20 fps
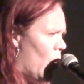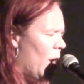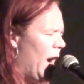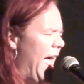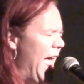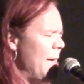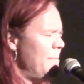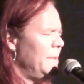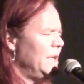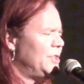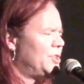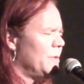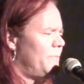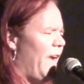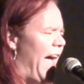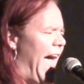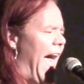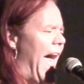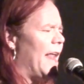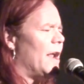more image
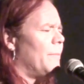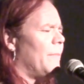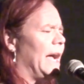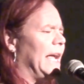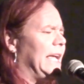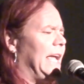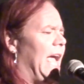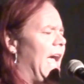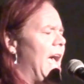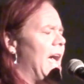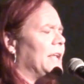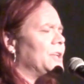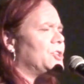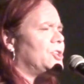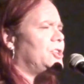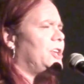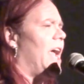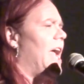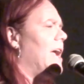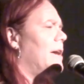of Adam I can't
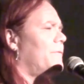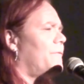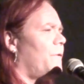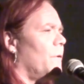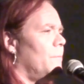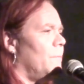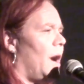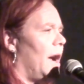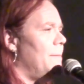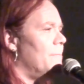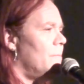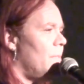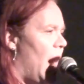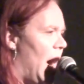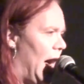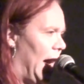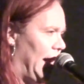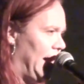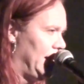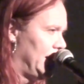shake from my
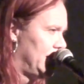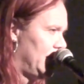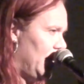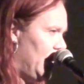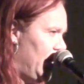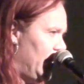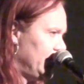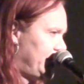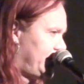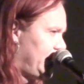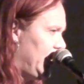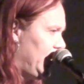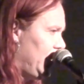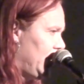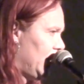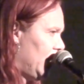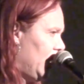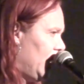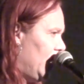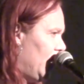mind.
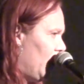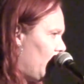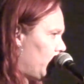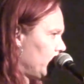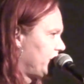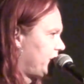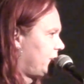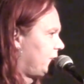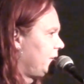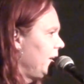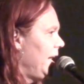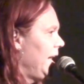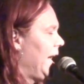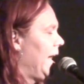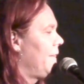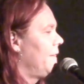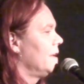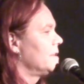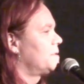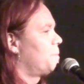See, we're
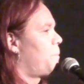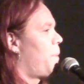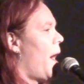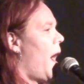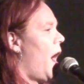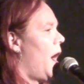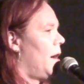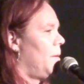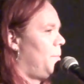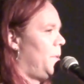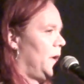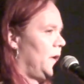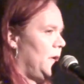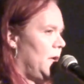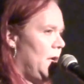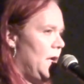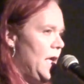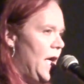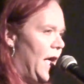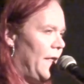sitting in this pub,
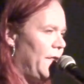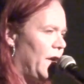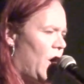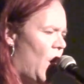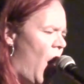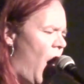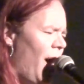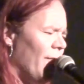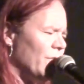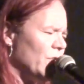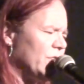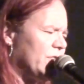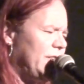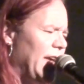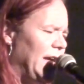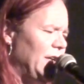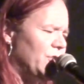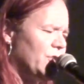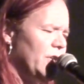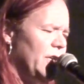and the
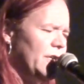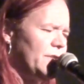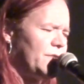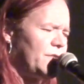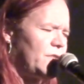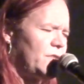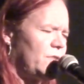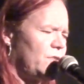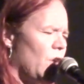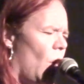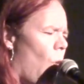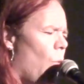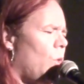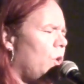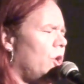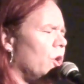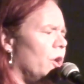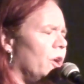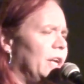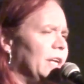conversation is
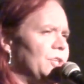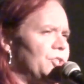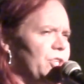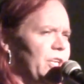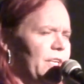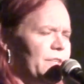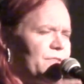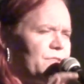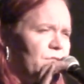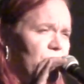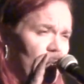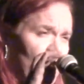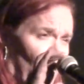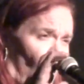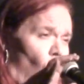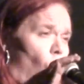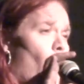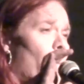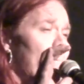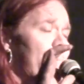so good, and she is
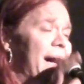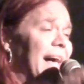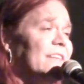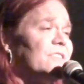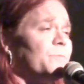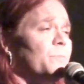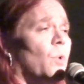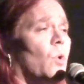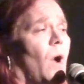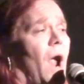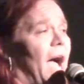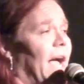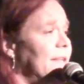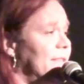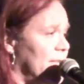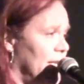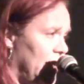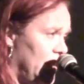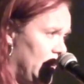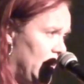so
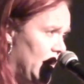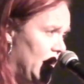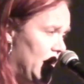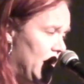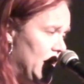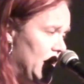mesmerizing,